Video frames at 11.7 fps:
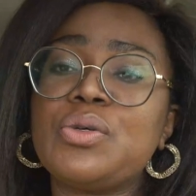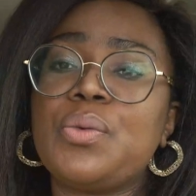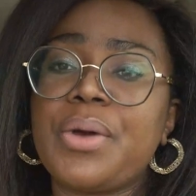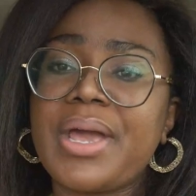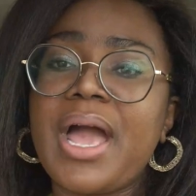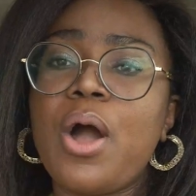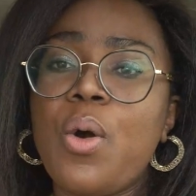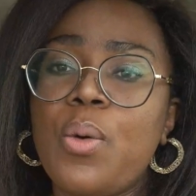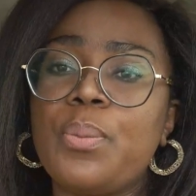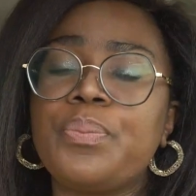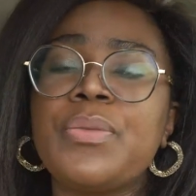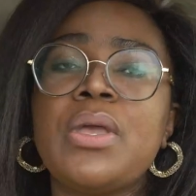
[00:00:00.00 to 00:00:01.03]
to work at
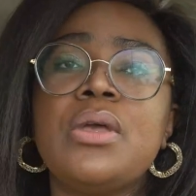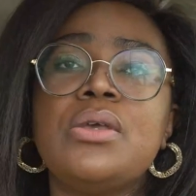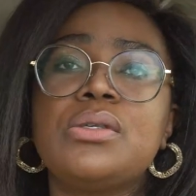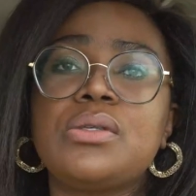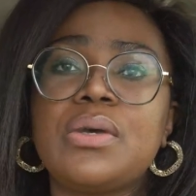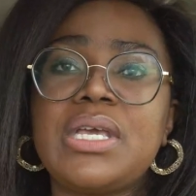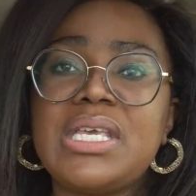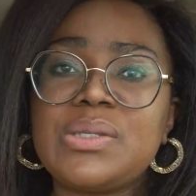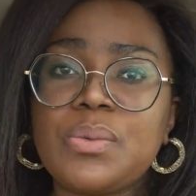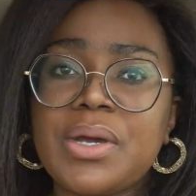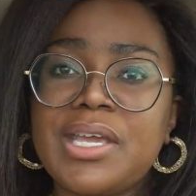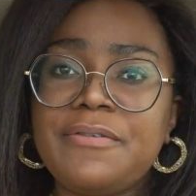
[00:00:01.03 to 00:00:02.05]
home. So he's
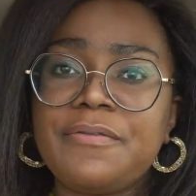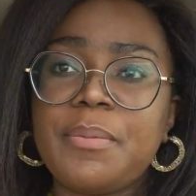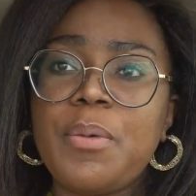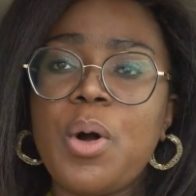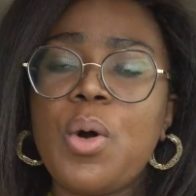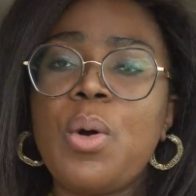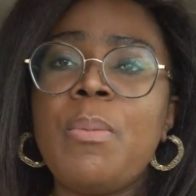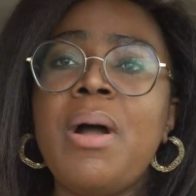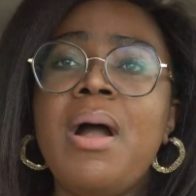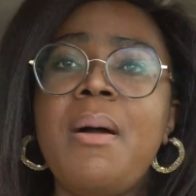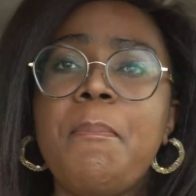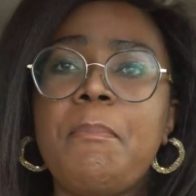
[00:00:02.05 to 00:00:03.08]
working from home.
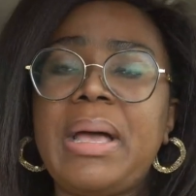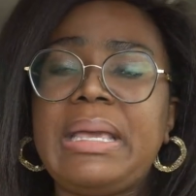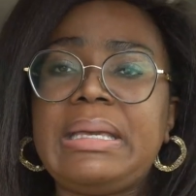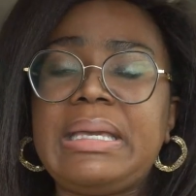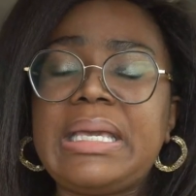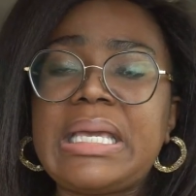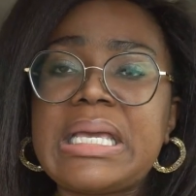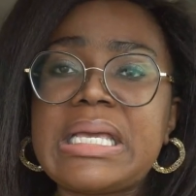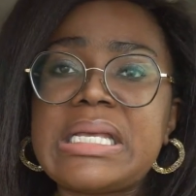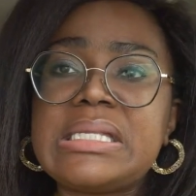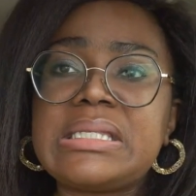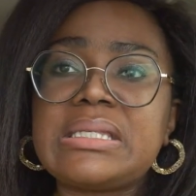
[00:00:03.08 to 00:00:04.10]
My
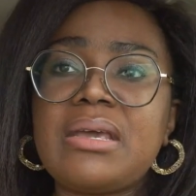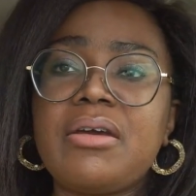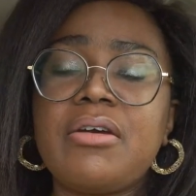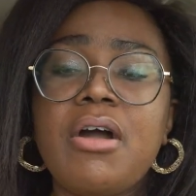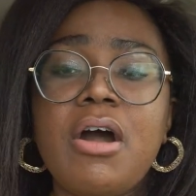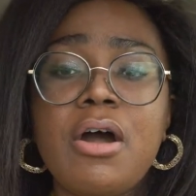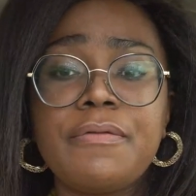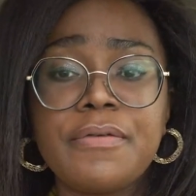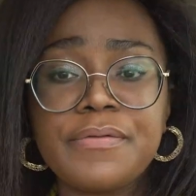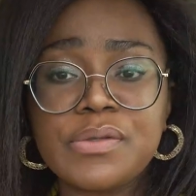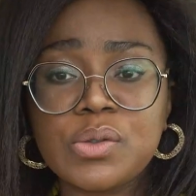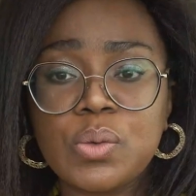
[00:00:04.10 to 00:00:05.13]
kids are off
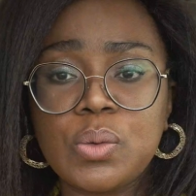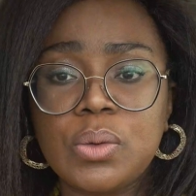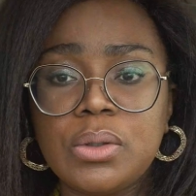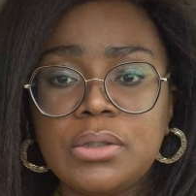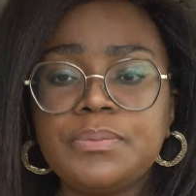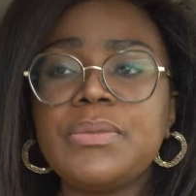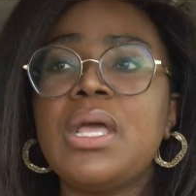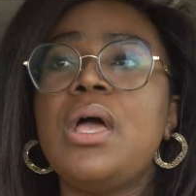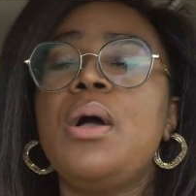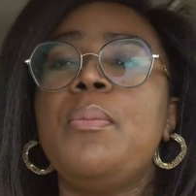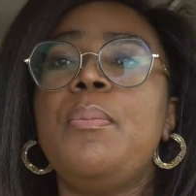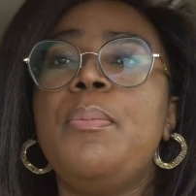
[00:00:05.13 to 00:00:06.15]
of school,
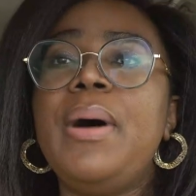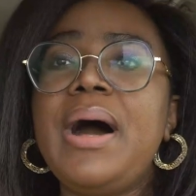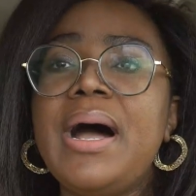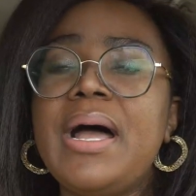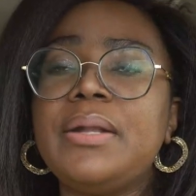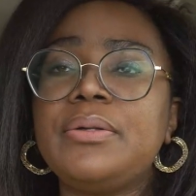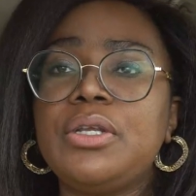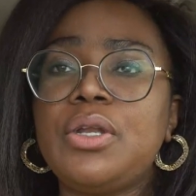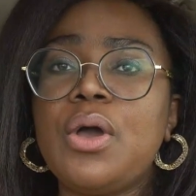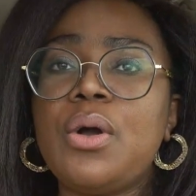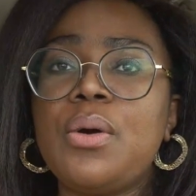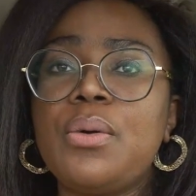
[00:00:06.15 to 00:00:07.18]
but you
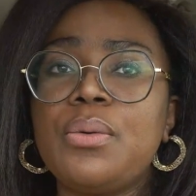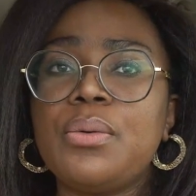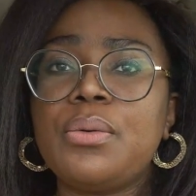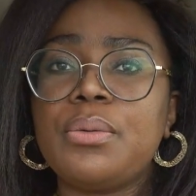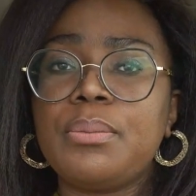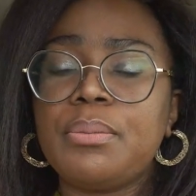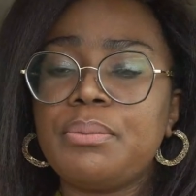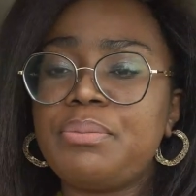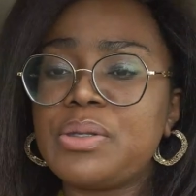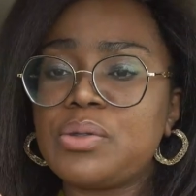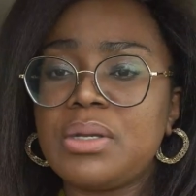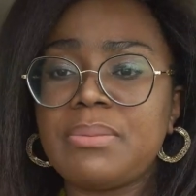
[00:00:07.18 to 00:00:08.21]
know,
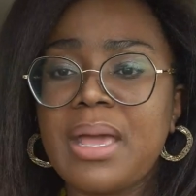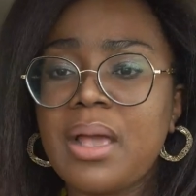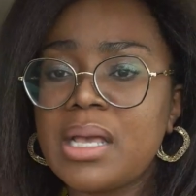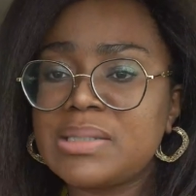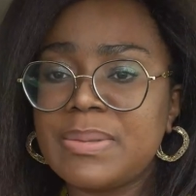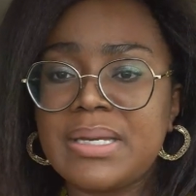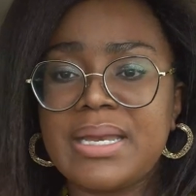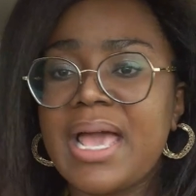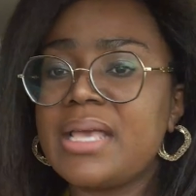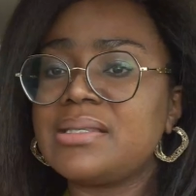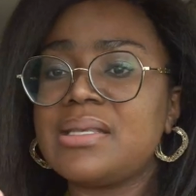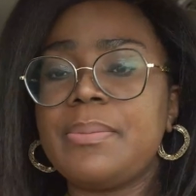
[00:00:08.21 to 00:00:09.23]
between my husband and
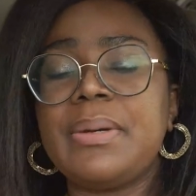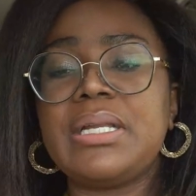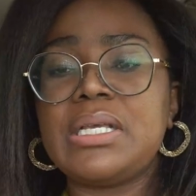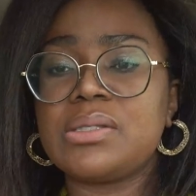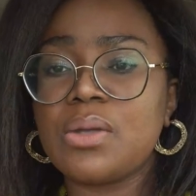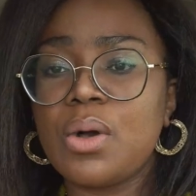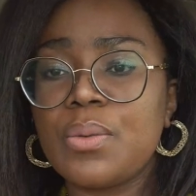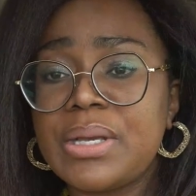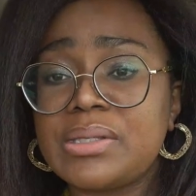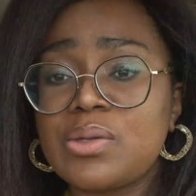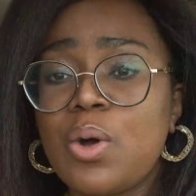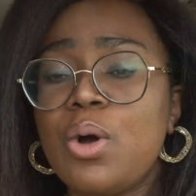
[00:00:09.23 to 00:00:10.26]
I, somebody's
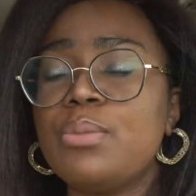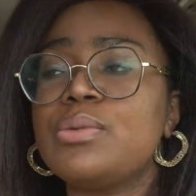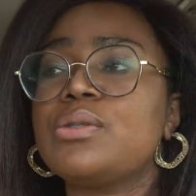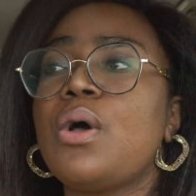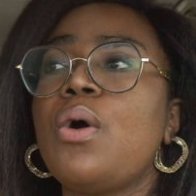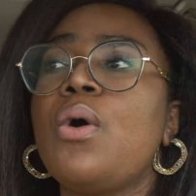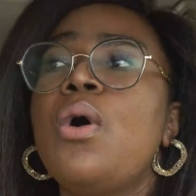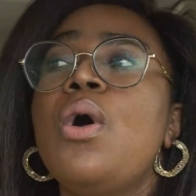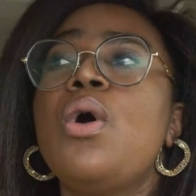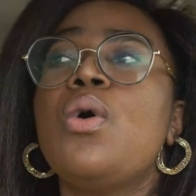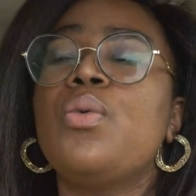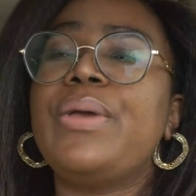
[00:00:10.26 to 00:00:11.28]
always home. So
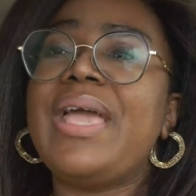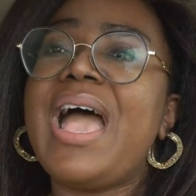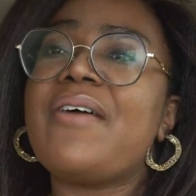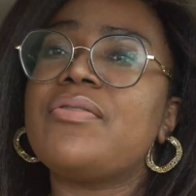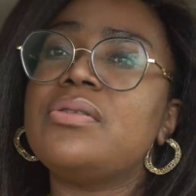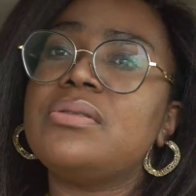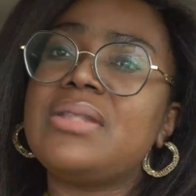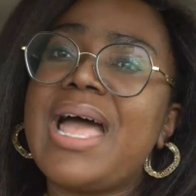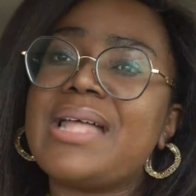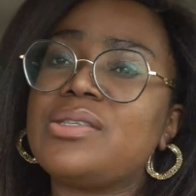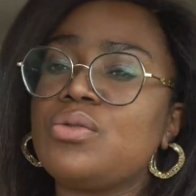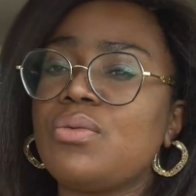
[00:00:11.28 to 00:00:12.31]
we haven't
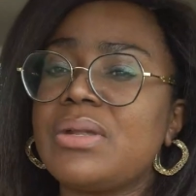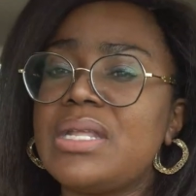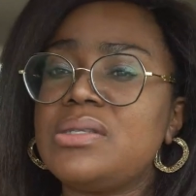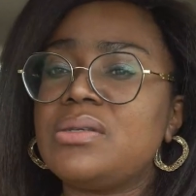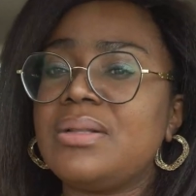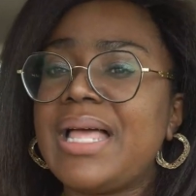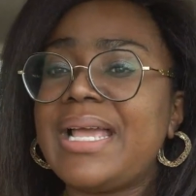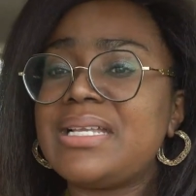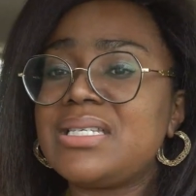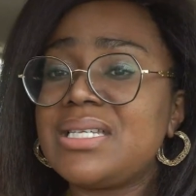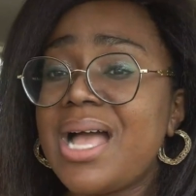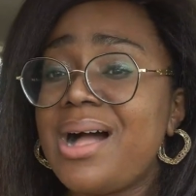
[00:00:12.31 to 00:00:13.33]
had to run into
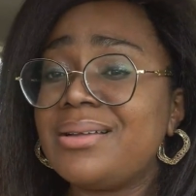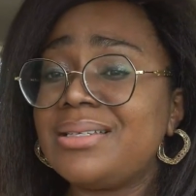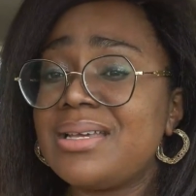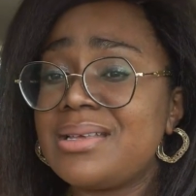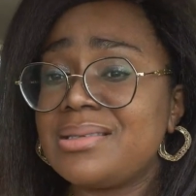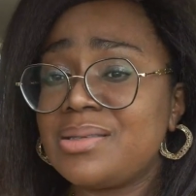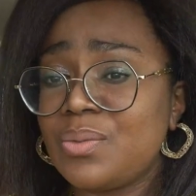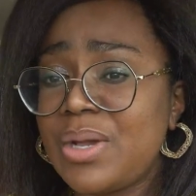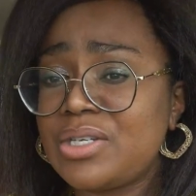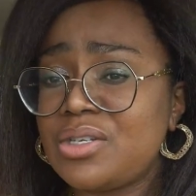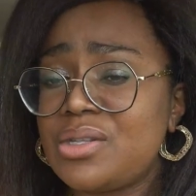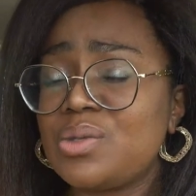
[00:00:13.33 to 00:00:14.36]
like childcare
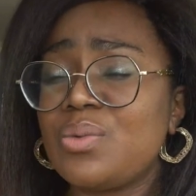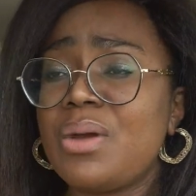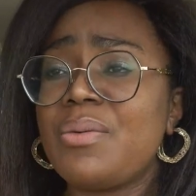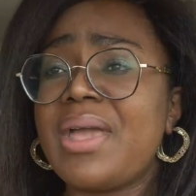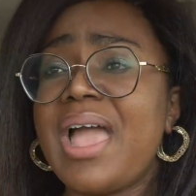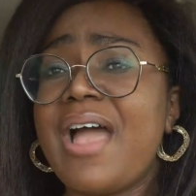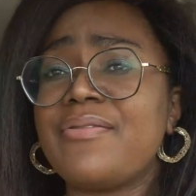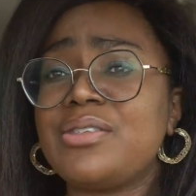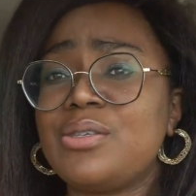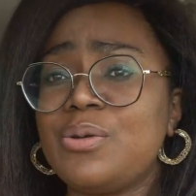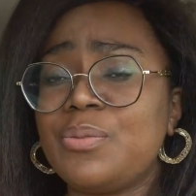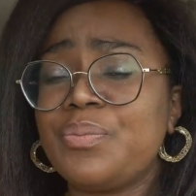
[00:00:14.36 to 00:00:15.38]
situations where we have
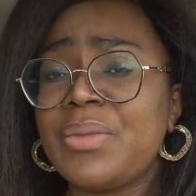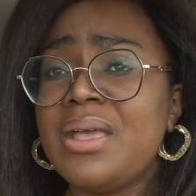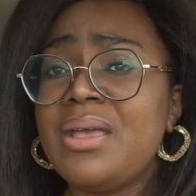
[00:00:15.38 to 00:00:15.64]
to